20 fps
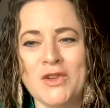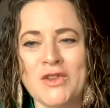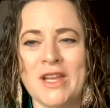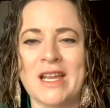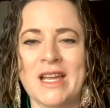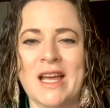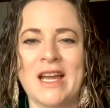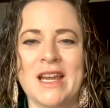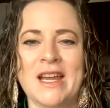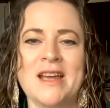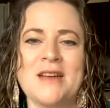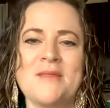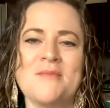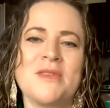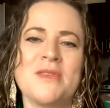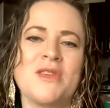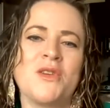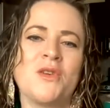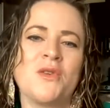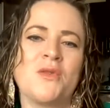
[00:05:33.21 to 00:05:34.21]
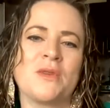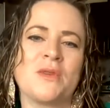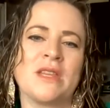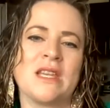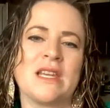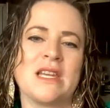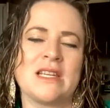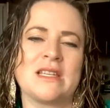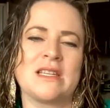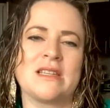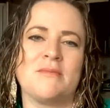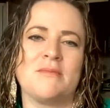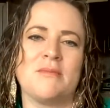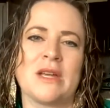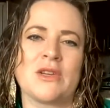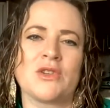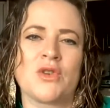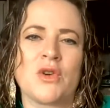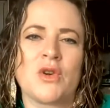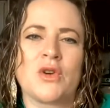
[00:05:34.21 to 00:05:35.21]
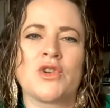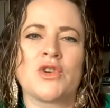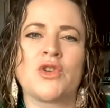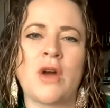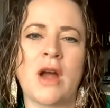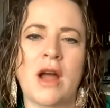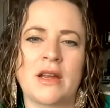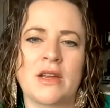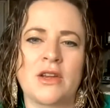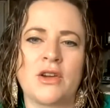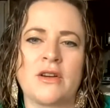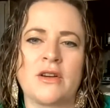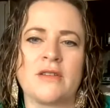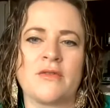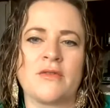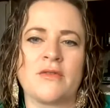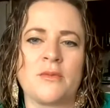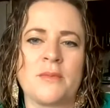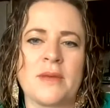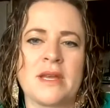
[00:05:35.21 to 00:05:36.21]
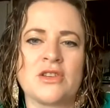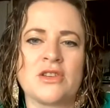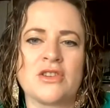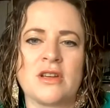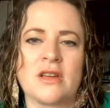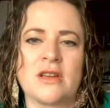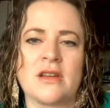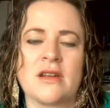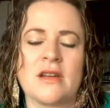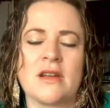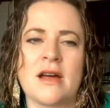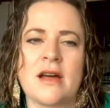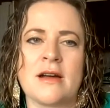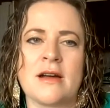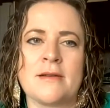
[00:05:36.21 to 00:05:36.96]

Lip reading: like I am, you don't really need to measure or track your information